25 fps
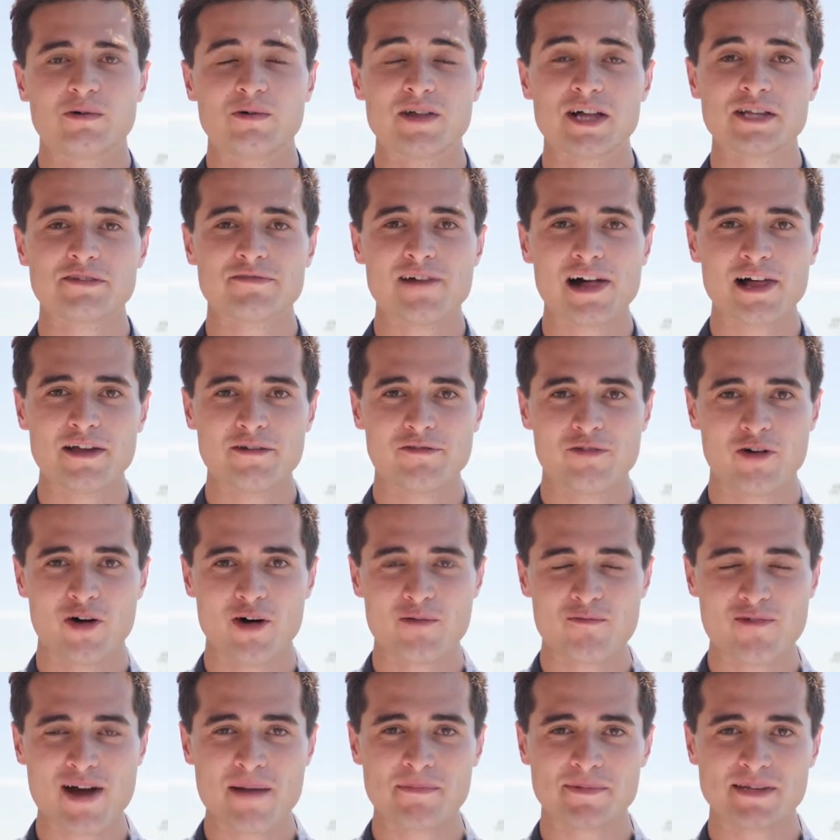Well, that's Valley
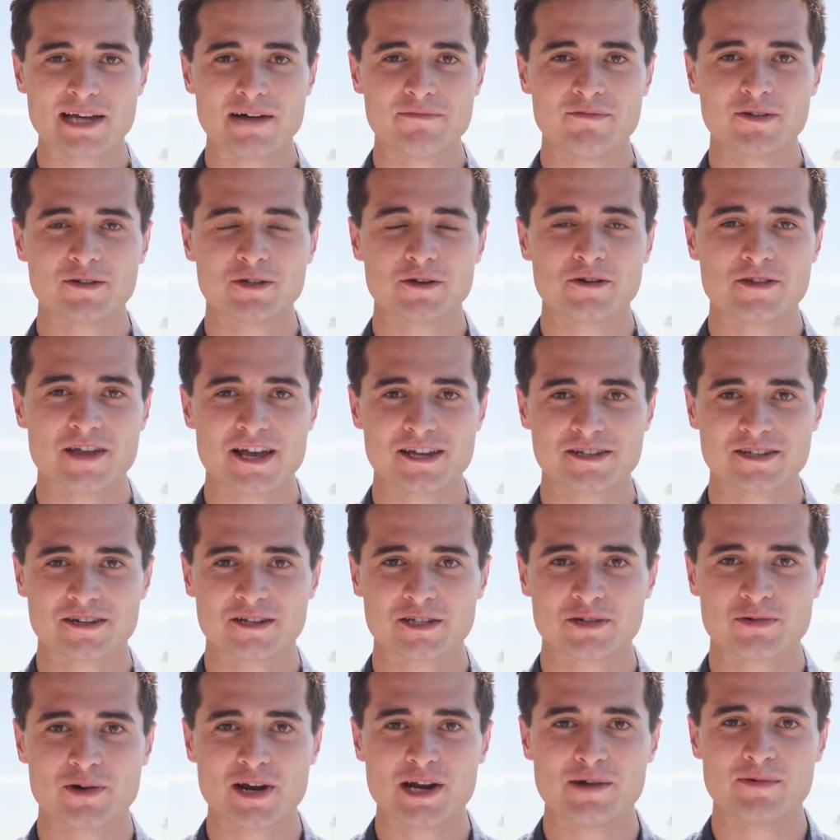Form wrapped up for
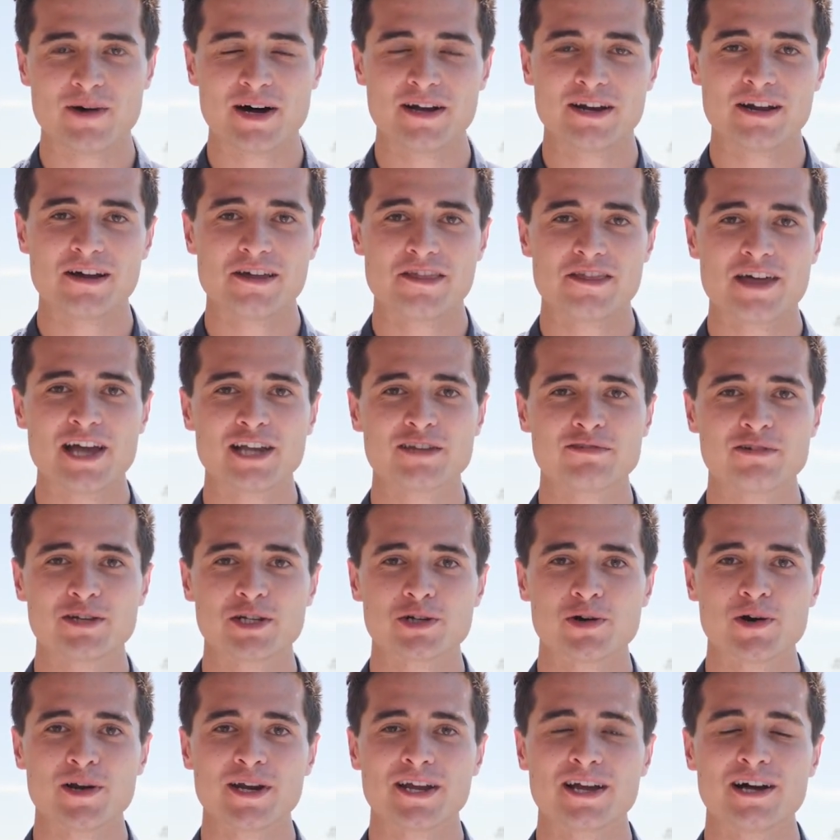2021. Thanks for
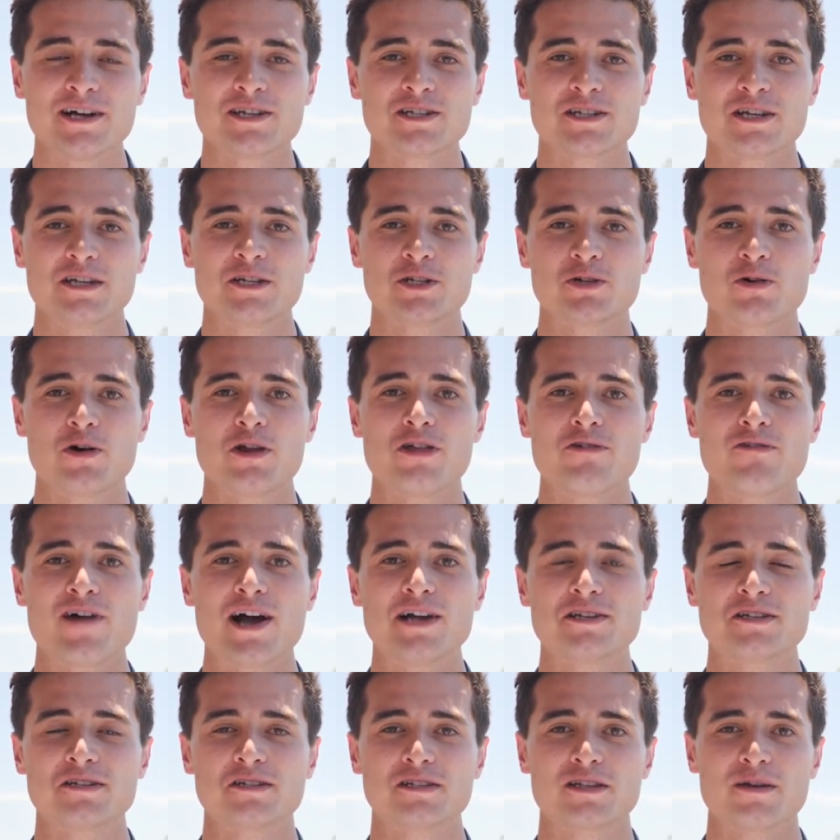joining us. Enjoy the
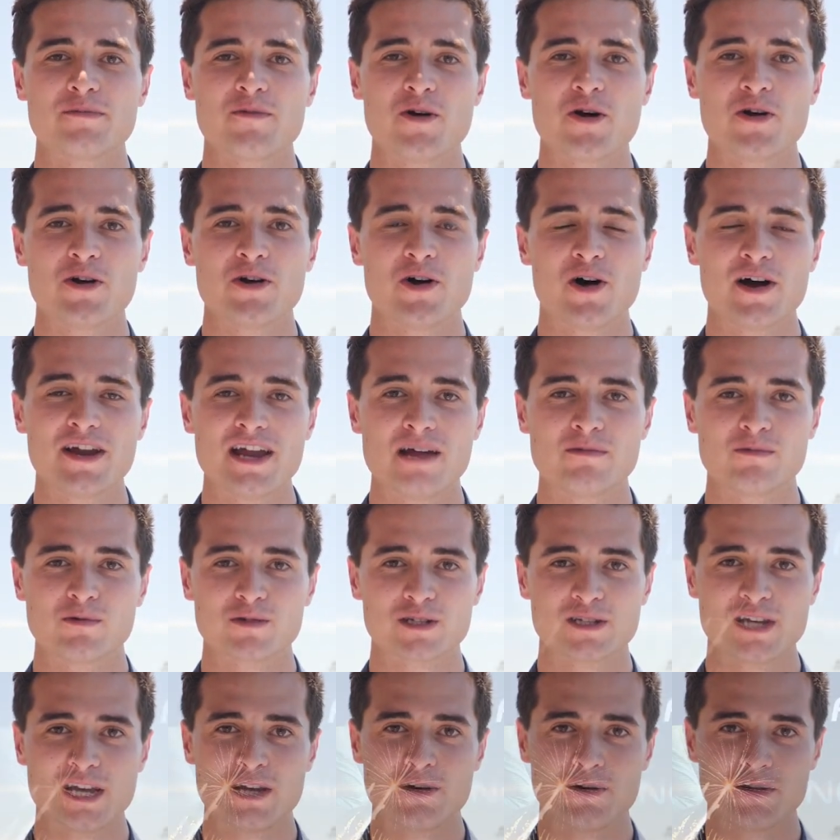races tomorrow night, and we'll
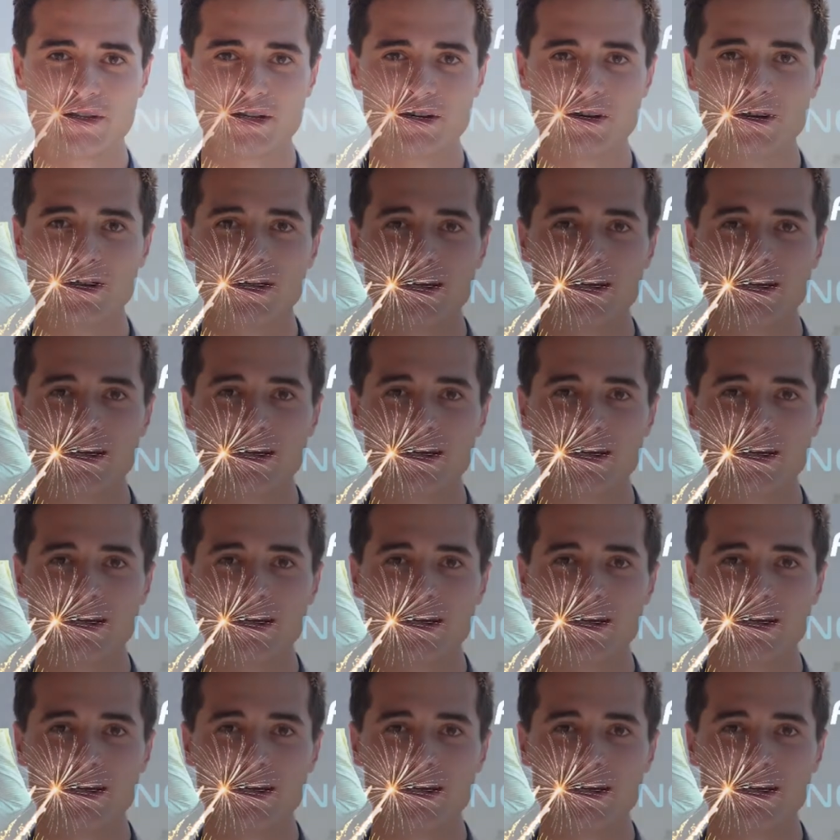see you in the new